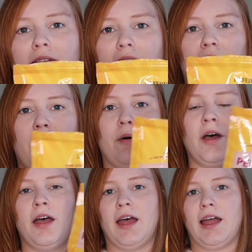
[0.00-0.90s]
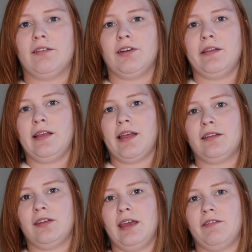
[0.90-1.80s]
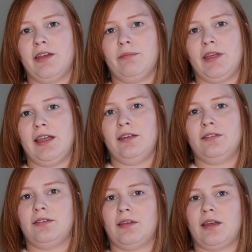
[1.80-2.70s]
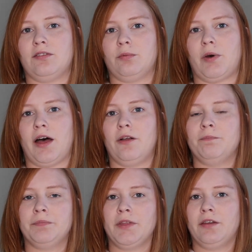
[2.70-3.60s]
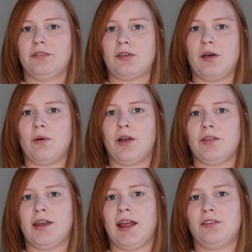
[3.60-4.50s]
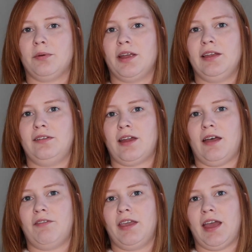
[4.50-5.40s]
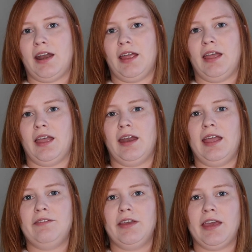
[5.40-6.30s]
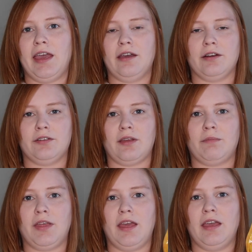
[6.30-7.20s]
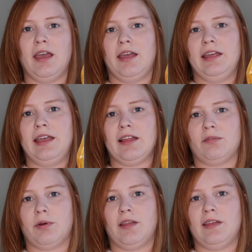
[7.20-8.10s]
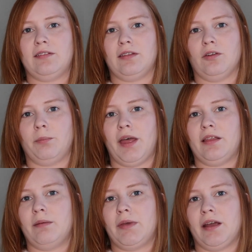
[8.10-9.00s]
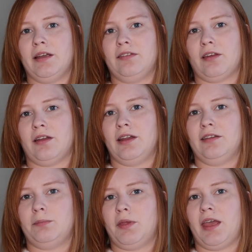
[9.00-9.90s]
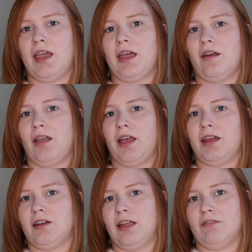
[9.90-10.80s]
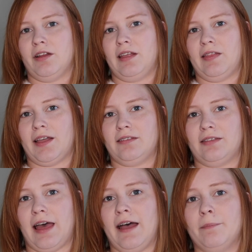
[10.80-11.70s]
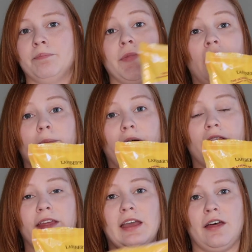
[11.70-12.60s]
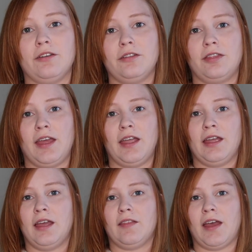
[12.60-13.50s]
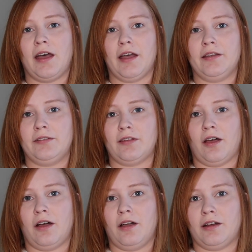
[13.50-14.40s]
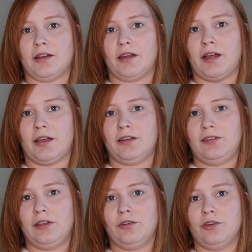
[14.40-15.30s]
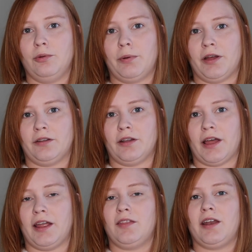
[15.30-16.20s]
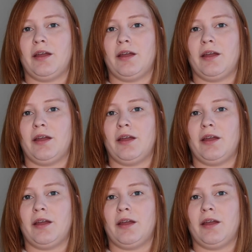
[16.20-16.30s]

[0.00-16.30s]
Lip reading: So I really like to give him these as well. So on the nights where he's not getting an Avicake or something, he gets one of these little pellet berries on his play area, and he really likes that. But the other thing that I saw on a cockatiel group online that